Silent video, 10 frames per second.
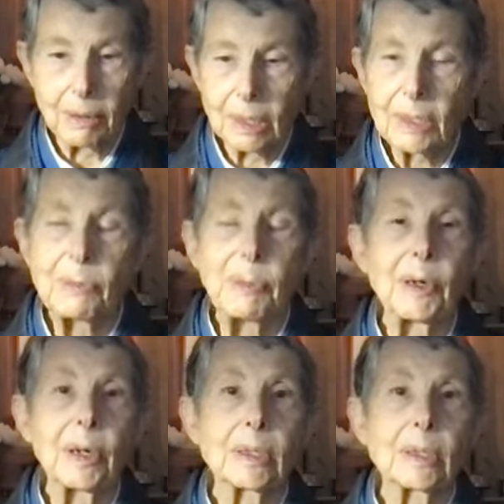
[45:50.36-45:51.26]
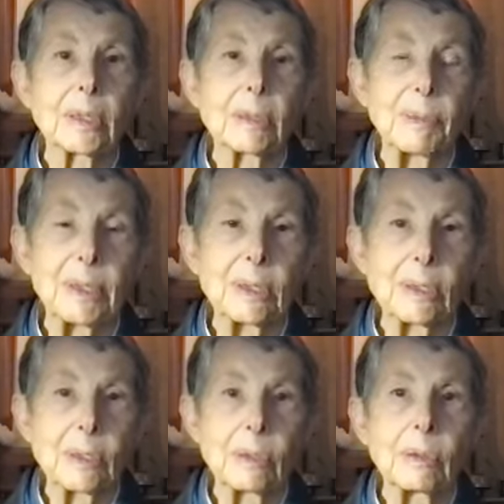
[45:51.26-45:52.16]
experience has been
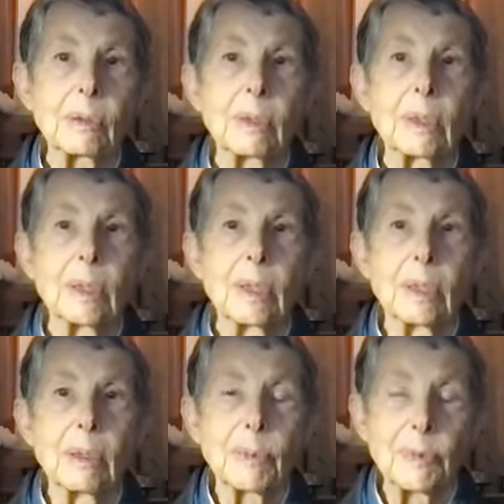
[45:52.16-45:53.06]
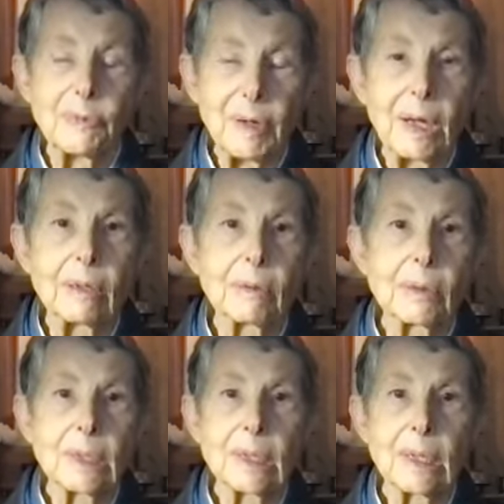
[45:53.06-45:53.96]
so
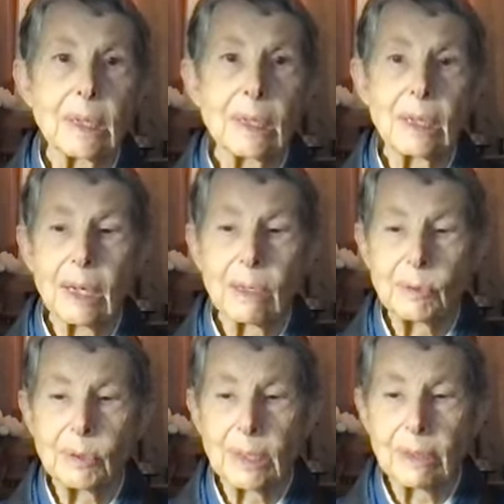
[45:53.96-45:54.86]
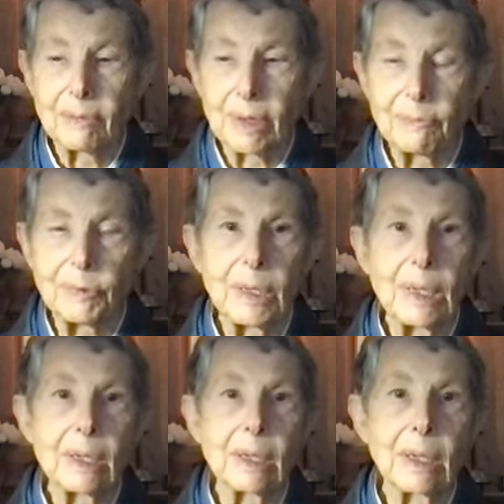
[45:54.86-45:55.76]
profound that I wouldn't give it up for
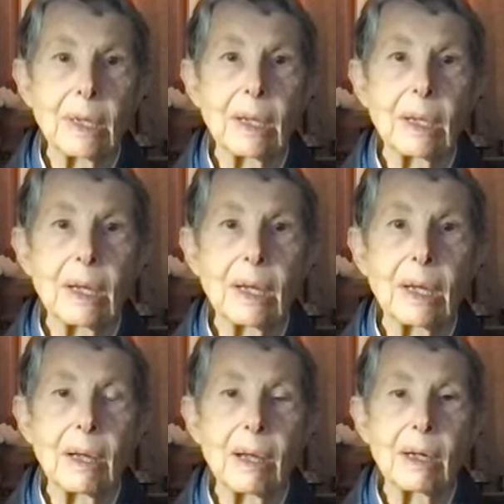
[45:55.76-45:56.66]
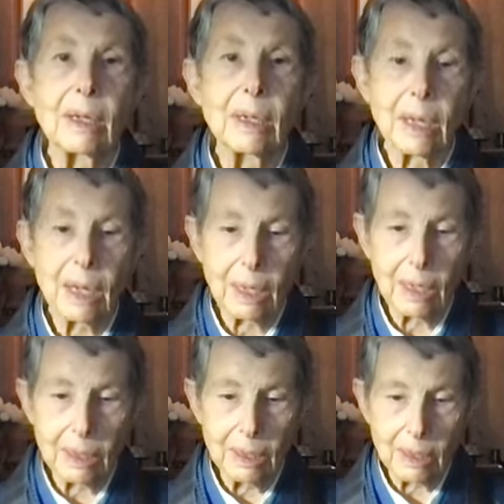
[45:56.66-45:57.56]
anything. And I
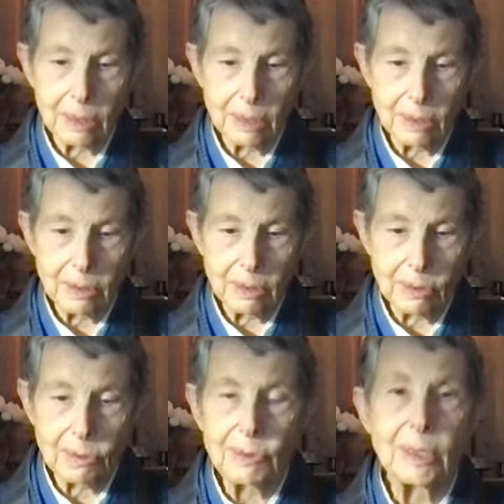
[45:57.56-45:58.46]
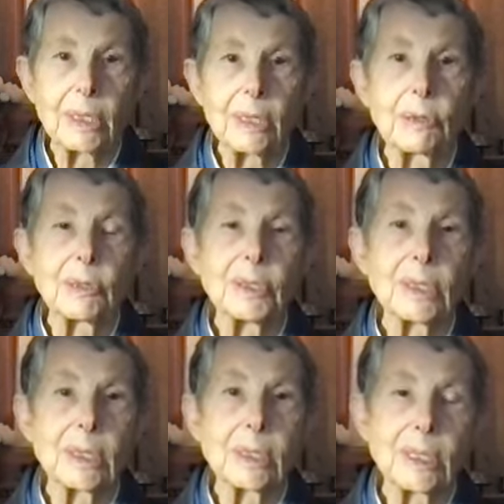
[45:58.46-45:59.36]
certainly yearn
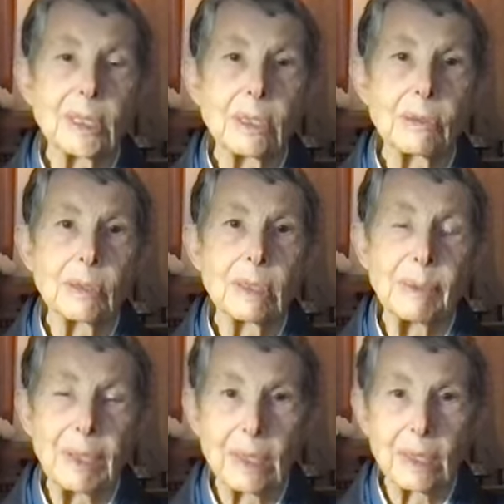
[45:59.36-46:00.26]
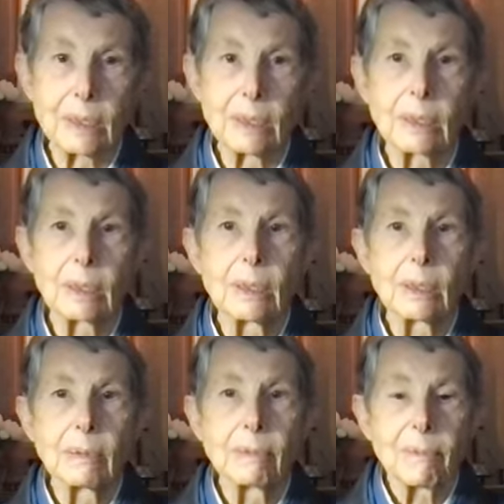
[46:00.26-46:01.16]
to continue deepening it.
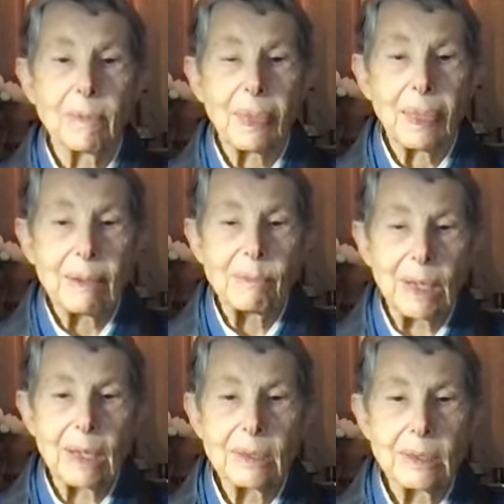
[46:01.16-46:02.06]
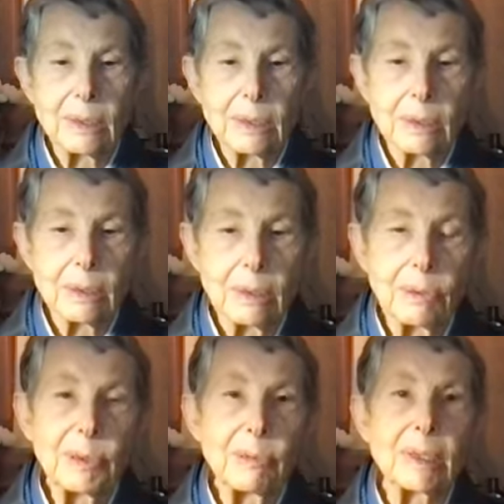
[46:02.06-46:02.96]
But the
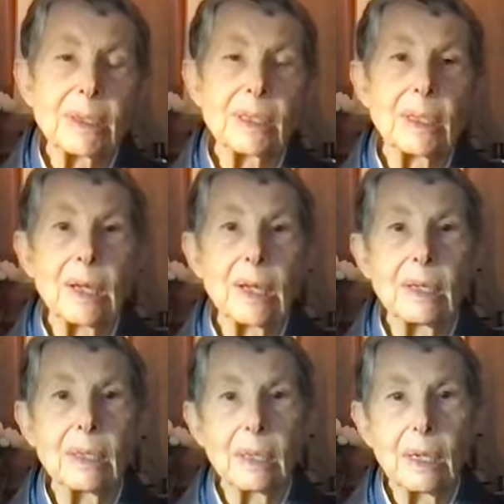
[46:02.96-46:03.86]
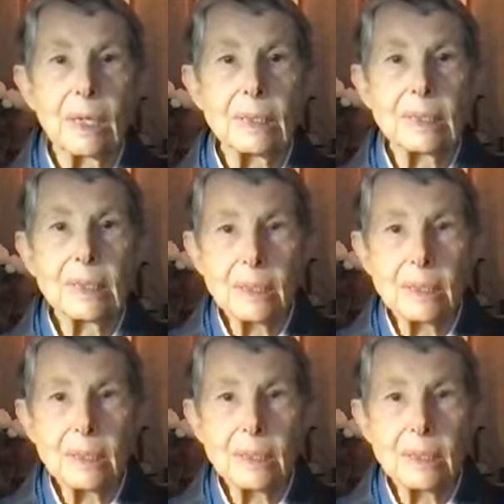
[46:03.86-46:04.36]
only reason I did